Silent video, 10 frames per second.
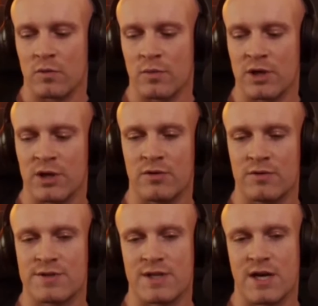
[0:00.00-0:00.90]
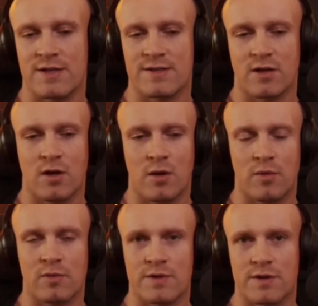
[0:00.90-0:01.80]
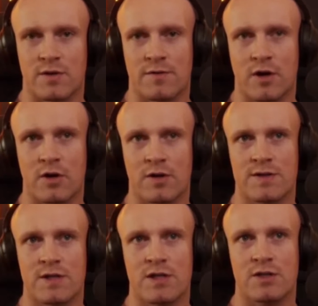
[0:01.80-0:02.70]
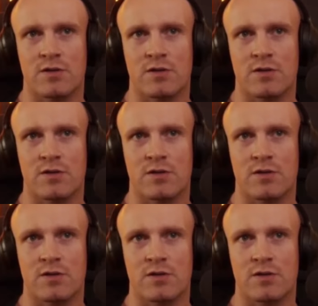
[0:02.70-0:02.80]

will be used as a global reserve currency?